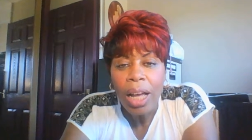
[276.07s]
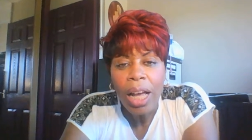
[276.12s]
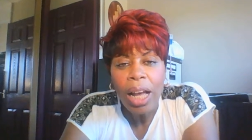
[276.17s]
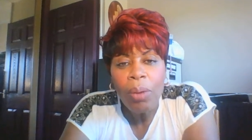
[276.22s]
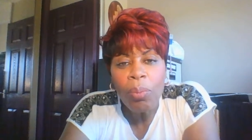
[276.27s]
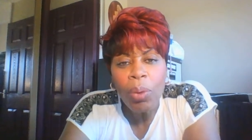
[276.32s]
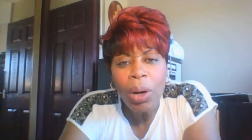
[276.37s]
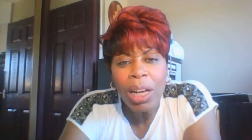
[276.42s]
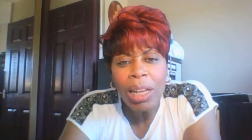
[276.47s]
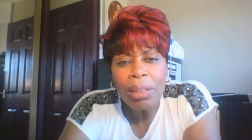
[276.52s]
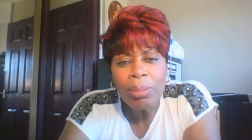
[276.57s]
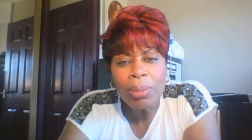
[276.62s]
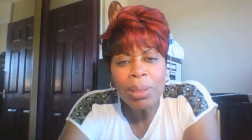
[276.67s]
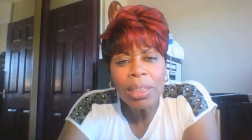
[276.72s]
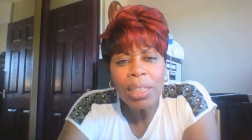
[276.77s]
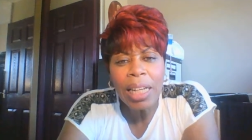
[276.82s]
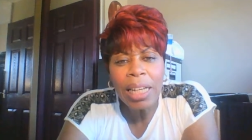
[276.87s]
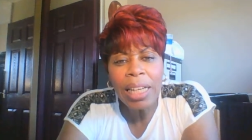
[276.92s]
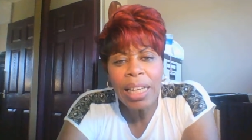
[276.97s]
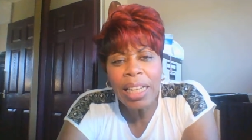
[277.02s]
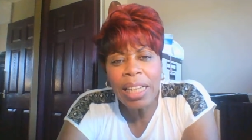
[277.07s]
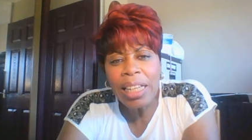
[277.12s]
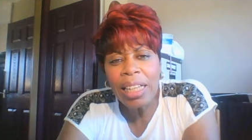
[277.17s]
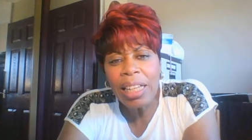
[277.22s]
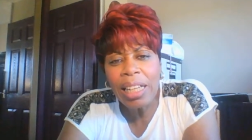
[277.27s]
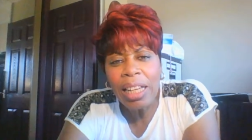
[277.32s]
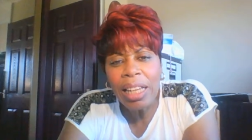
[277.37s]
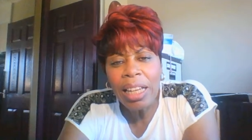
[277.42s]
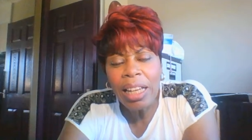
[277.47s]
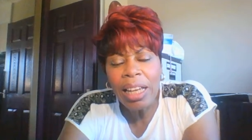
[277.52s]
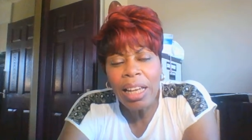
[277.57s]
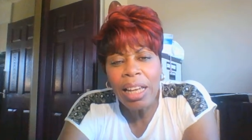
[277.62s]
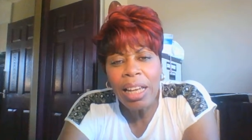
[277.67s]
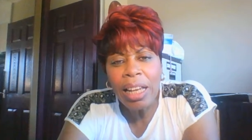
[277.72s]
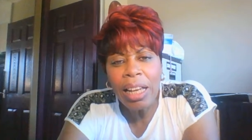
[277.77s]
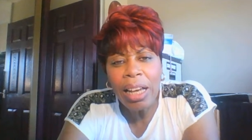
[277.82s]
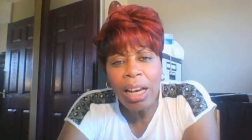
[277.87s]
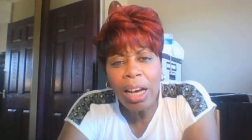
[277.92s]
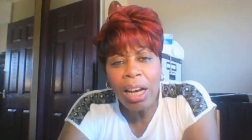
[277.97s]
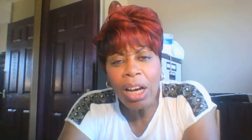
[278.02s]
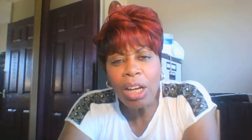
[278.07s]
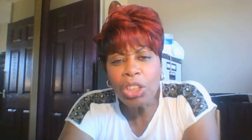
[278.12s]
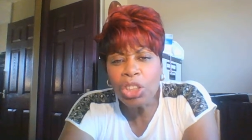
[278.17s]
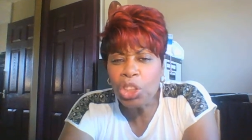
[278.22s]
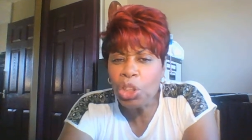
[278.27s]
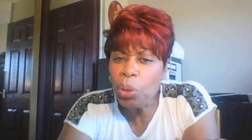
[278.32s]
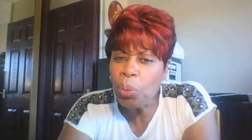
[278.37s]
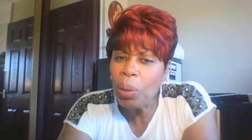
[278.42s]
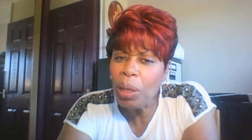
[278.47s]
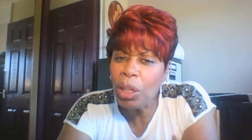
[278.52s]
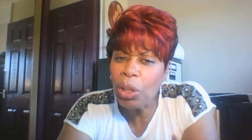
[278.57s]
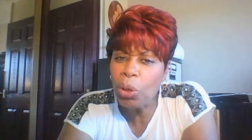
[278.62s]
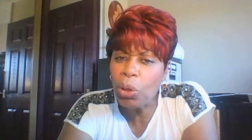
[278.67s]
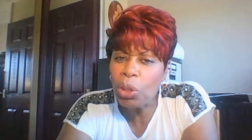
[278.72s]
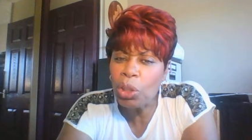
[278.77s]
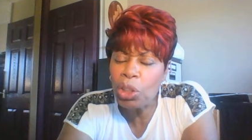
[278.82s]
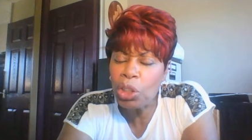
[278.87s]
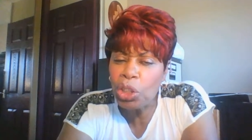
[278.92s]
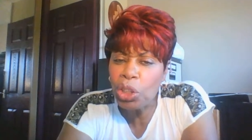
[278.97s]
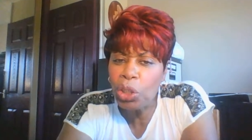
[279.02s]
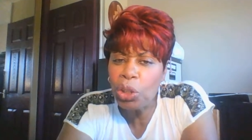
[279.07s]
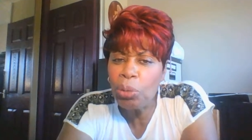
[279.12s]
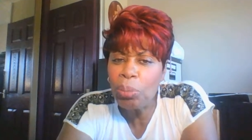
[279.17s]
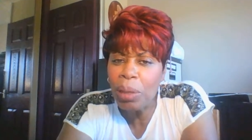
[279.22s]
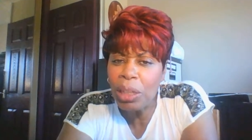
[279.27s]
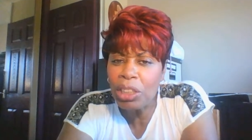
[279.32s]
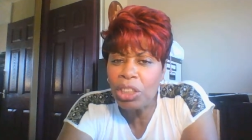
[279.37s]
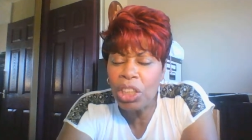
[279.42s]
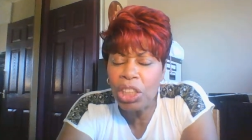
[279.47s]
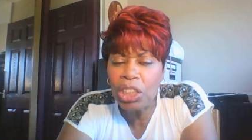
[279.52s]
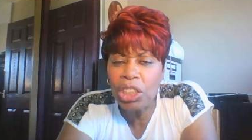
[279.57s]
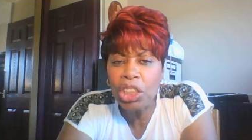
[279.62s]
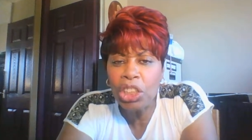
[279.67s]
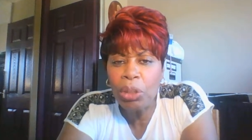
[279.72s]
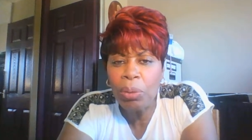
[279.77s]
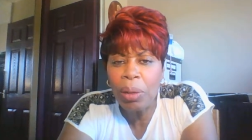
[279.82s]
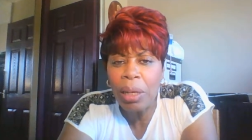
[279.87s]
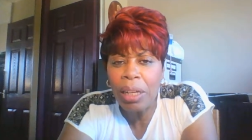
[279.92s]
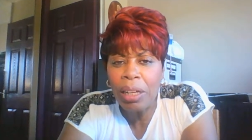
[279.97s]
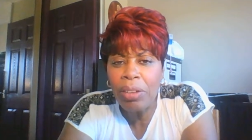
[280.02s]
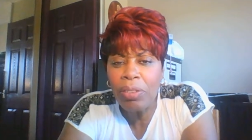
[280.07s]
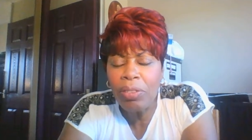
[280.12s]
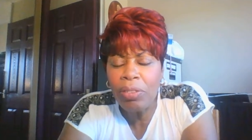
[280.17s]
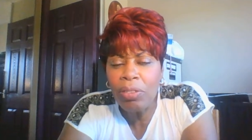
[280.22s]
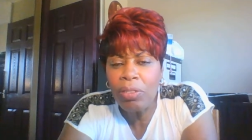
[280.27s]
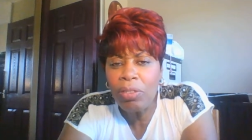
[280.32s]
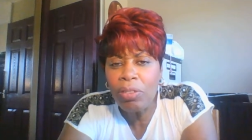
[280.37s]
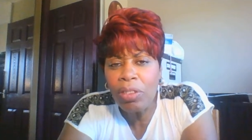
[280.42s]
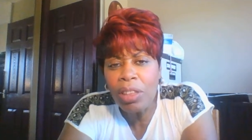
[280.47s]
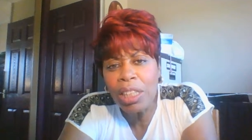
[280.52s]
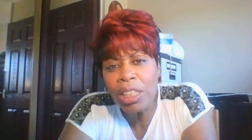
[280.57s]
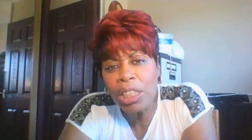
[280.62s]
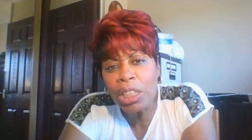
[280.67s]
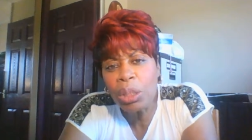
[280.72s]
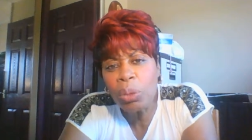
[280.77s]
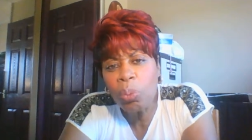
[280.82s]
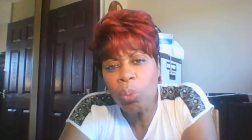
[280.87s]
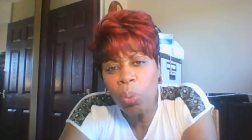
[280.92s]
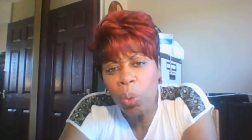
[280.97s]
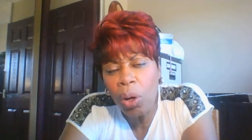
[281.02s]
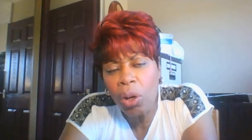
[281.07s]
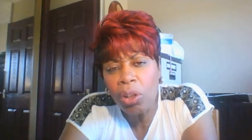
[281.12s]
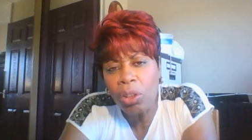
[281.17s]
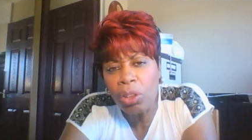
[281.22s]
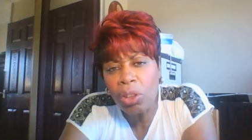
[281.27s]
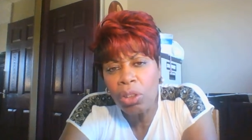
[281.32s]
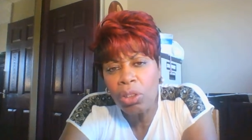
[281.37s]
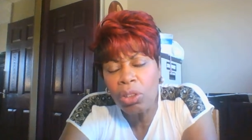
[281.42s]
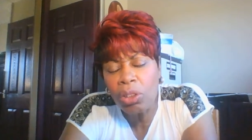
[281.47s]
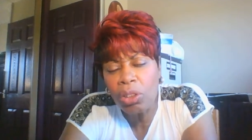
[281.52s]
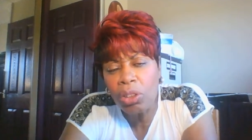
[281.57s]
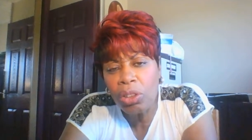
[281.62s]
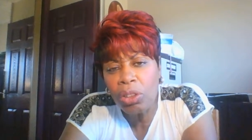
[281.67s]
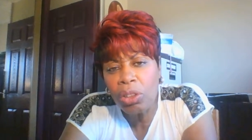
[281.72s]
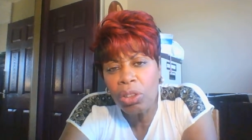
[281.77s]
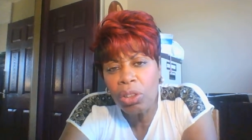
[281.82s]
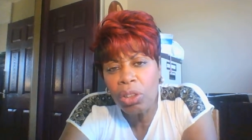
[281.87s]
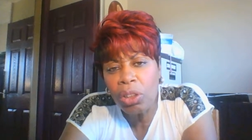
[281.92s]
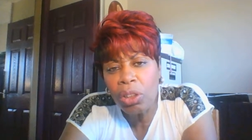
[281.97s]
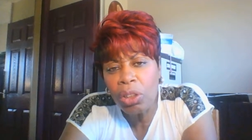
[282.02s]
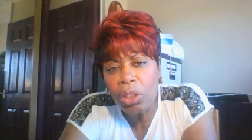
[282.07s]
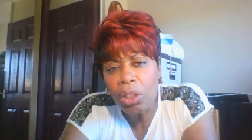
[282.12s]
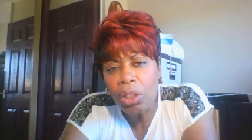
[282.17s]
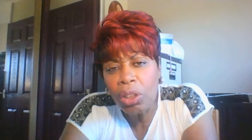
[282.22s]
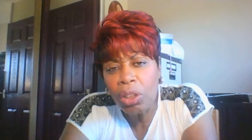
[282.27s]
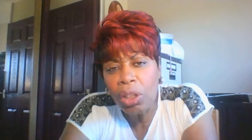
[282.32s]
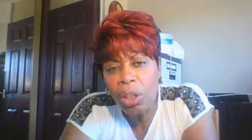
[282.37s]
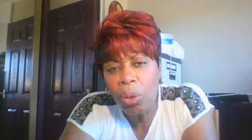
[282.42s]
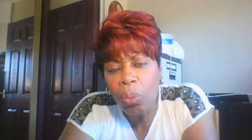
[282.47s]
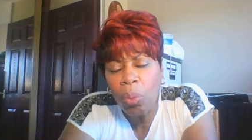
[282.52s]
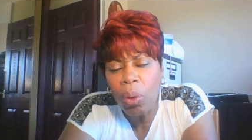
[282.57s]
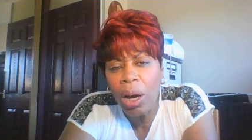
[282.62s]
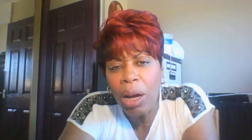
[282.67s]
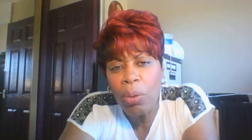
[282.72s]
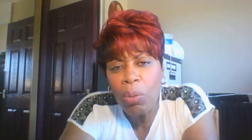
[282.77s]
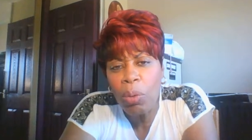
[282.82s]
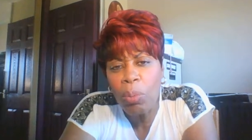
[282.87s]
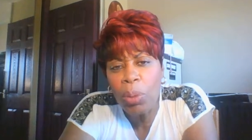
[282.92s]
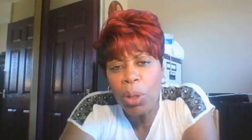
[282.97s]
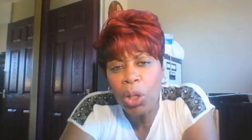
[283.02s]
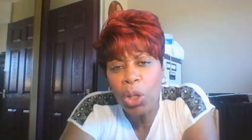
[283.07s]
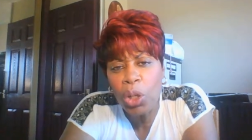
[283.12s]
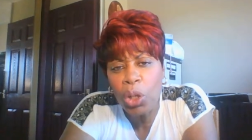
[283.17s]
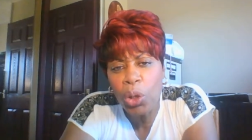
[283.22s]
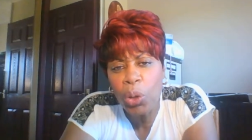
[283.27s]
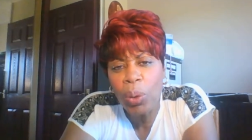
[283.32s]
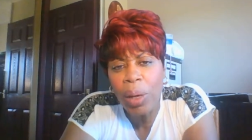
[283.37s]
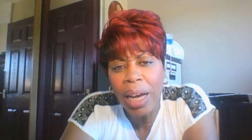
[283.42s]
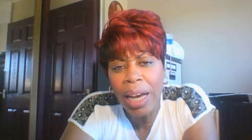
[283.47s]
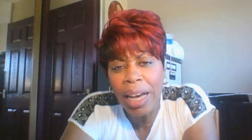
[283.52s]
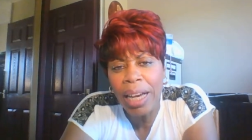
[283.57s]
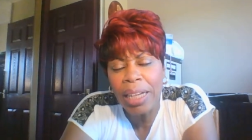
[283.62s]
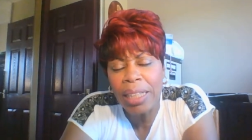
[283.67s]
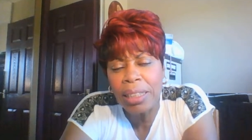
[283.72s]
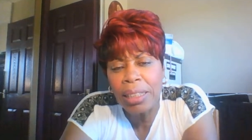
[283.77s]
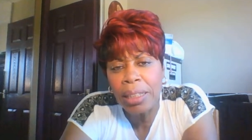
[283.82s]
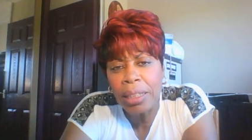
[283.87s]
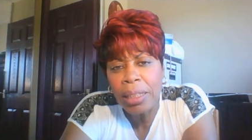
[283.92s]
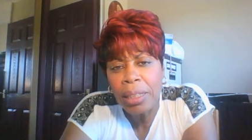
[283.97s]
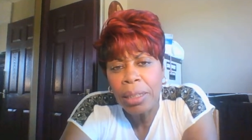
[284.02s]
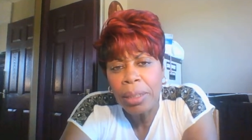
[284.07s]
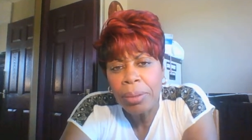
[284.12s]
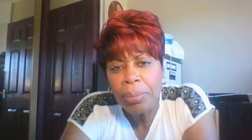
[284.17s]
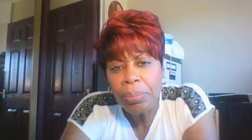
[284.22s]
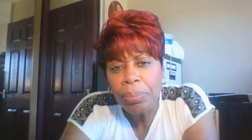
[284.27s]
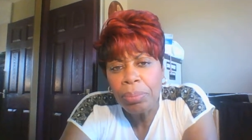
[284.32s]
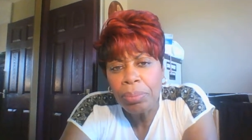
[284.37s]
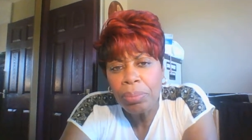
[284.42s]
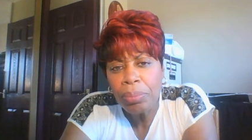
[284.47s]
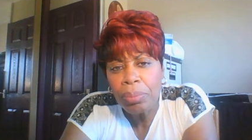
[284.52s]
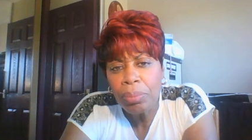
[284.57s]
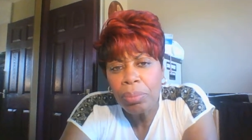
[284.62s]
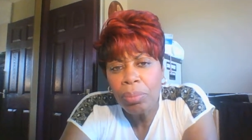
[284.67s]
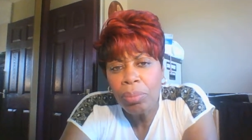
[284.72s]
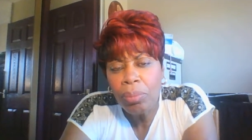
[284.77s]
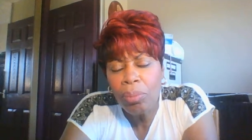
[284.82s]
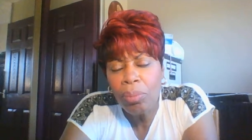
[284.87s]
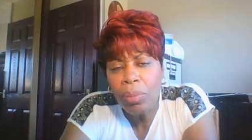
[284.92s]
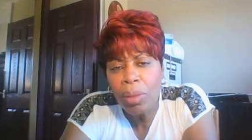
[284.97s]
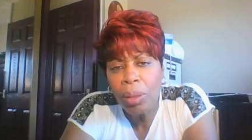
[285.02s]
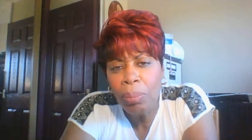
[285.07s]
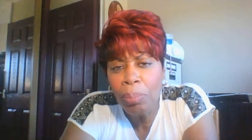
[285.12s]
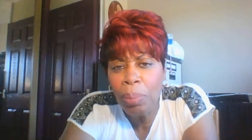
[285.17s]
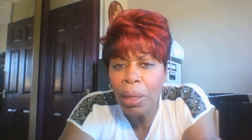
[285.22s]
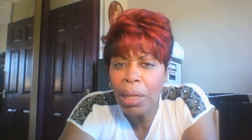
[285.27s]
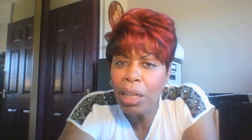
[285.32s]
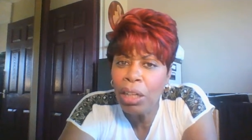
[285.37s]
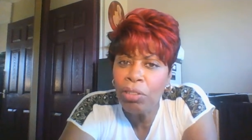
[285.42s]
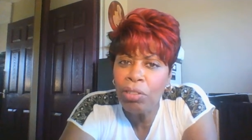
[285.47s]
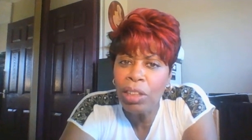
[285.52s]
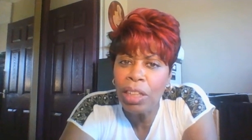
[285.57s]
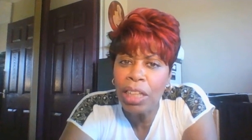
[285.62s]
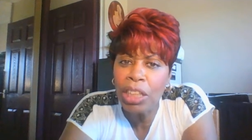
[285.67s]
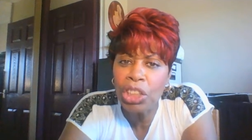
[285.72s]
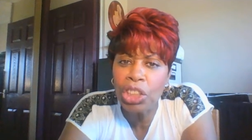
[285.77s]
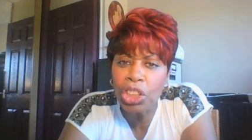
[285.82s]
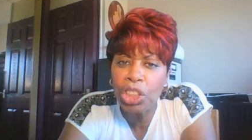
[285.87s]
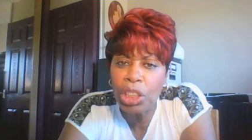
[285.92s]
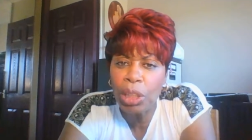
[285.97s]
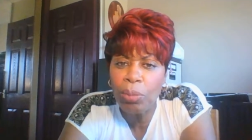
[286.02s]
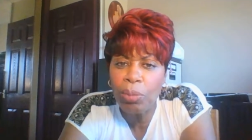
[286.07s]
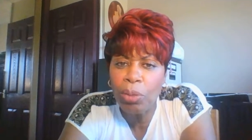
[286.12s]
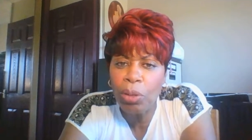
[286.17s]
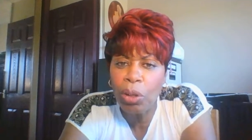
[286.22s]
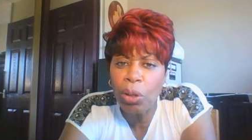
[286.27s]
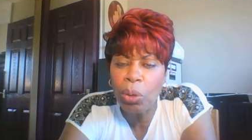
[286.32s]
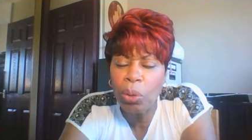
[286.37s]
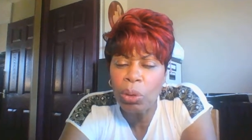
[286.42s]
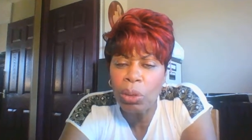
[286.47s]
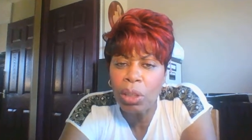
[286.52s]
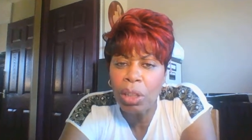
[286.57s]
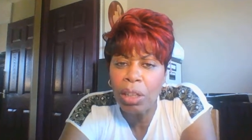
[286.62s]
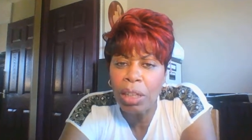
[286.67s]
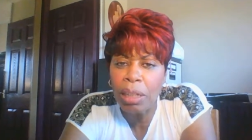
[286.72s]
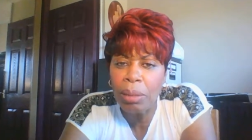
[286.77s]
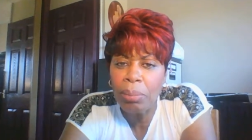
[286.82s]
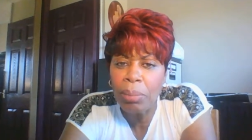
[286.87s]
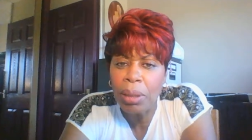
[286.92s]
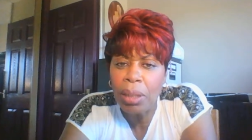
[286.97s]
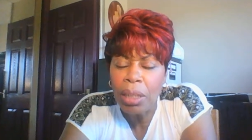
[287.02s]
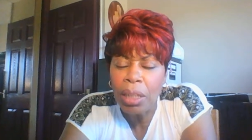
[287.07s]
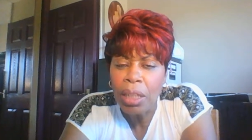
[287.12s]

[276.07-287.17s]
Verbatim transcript: And why I'm saying, do we look too much into it? This was a white woman who had been in a relationship for a long time.